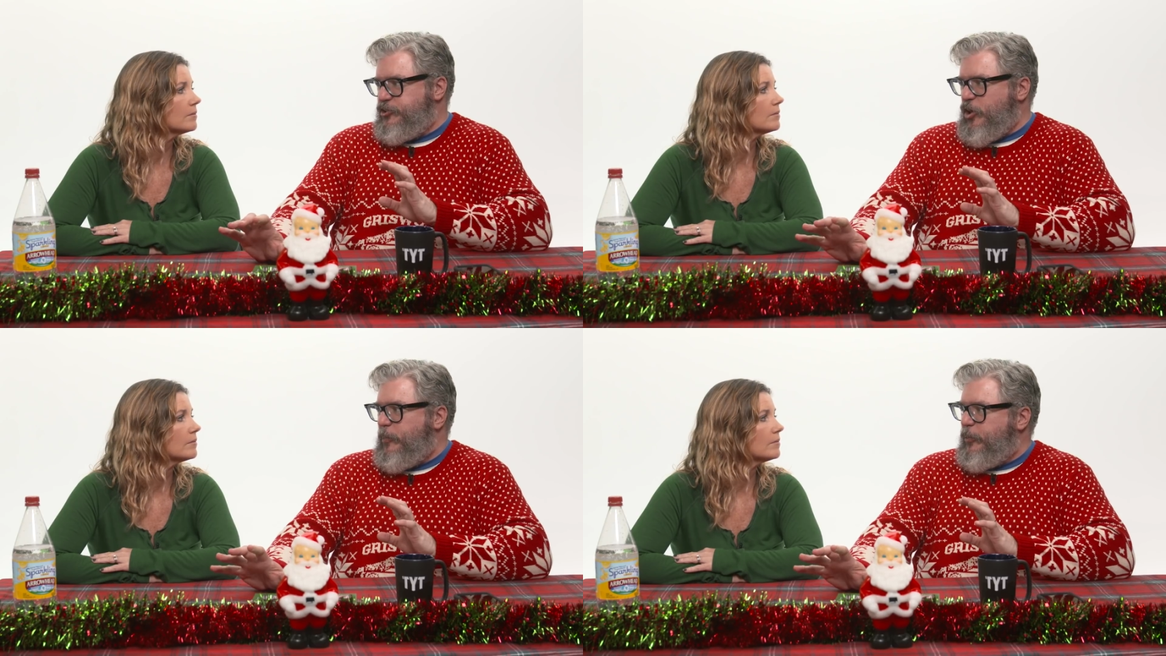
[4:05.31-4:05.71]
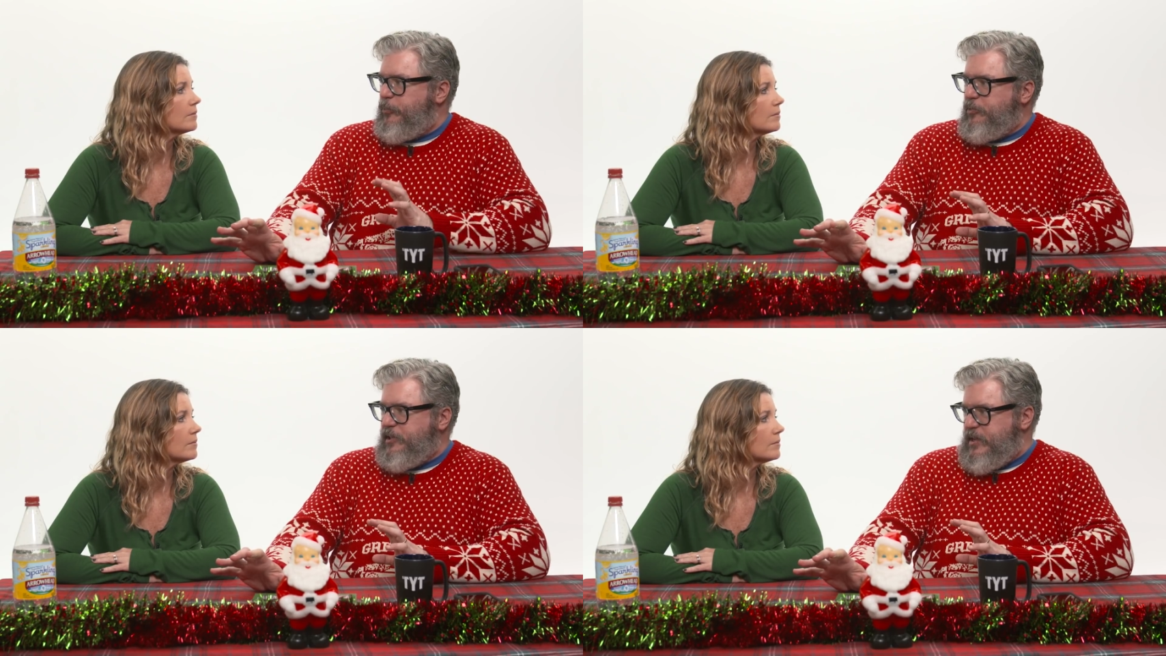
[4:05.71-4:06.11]
Speaker 1: sharper
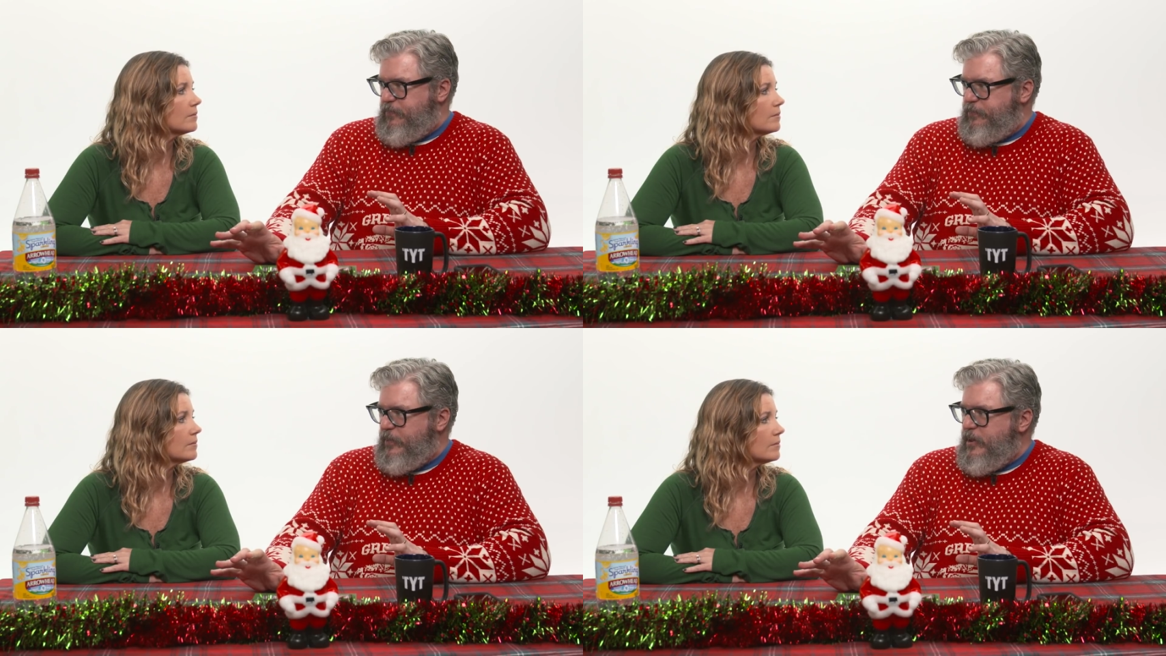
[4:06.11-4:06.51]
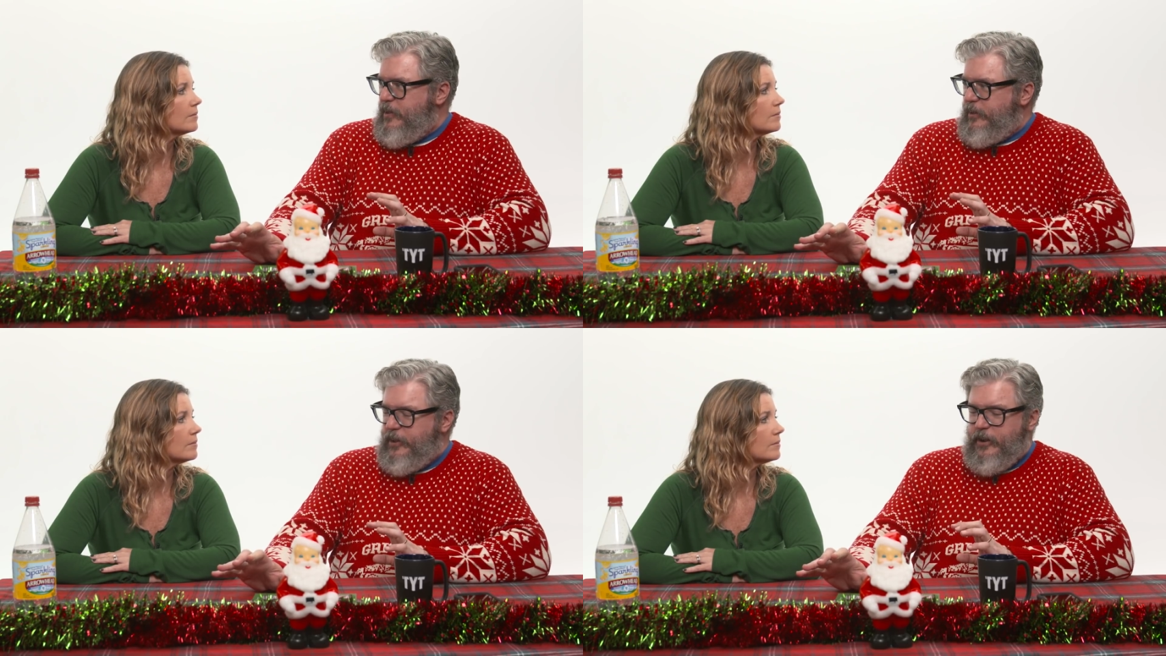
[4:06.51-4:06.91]
relief, mm
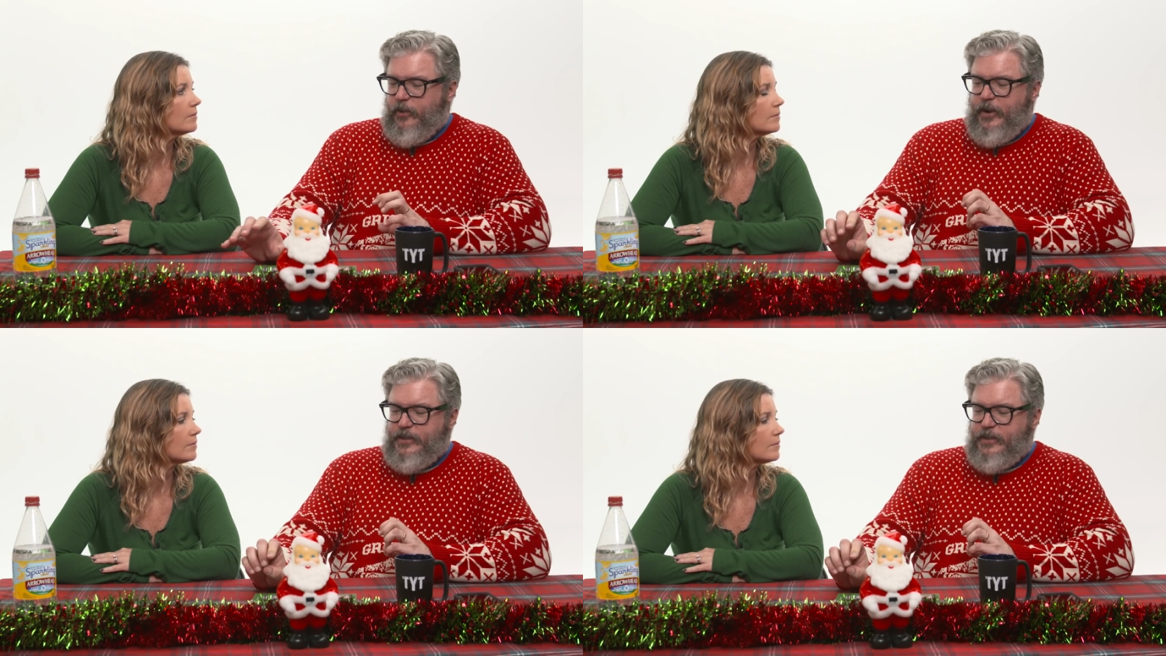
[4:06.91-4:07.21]
-hmm. you know.